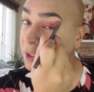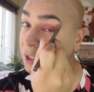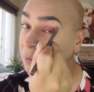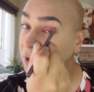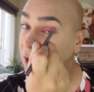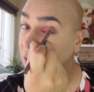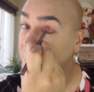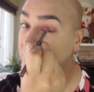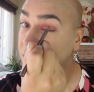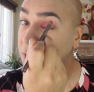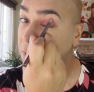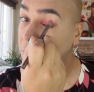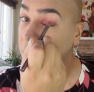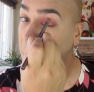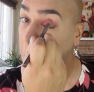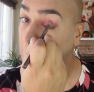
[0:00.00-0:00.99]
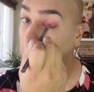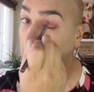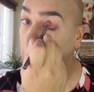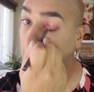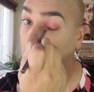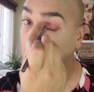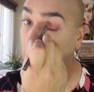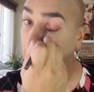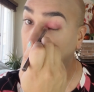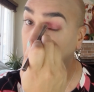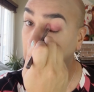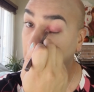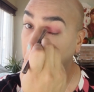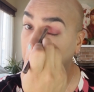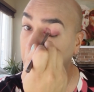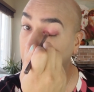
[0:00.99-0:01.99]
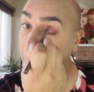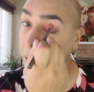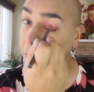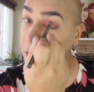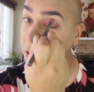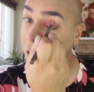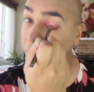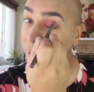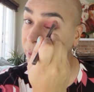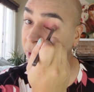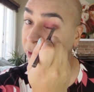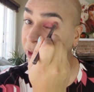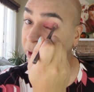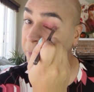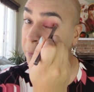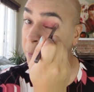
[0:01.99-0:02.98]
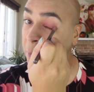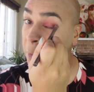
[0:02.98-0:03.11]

Sometimes, you just can't be bothered.